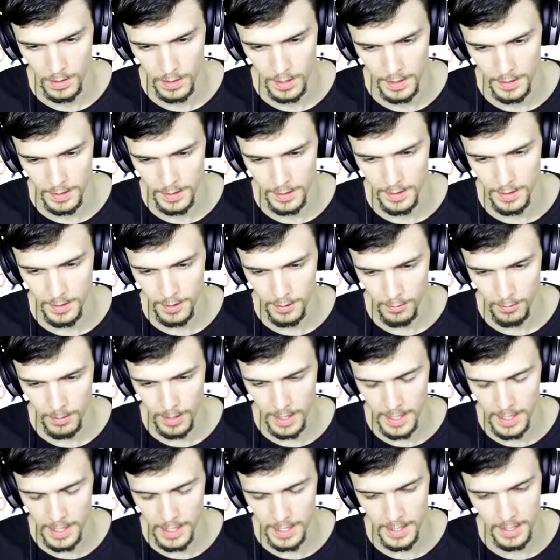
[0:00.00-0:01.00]
Is it an
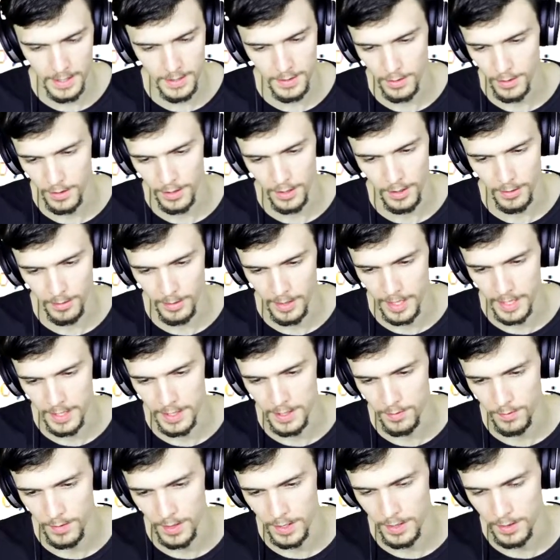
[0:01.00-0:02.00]
array? It's not an array, it's
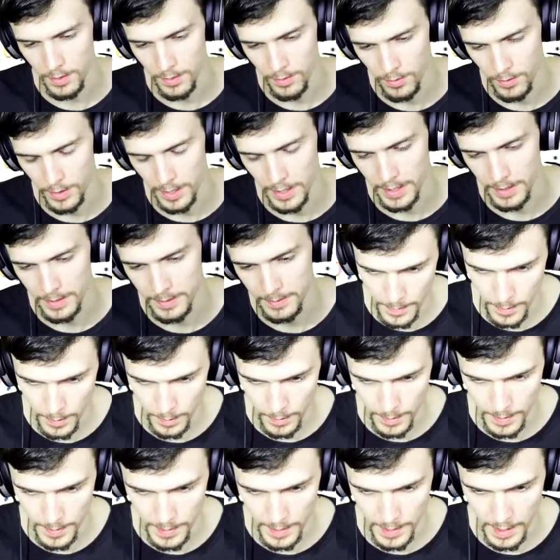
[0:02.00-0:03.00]
a vector3. So
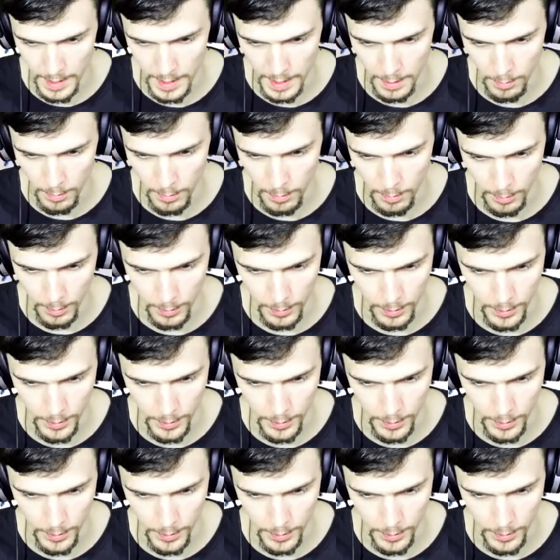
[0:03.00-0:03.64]
instead what we'll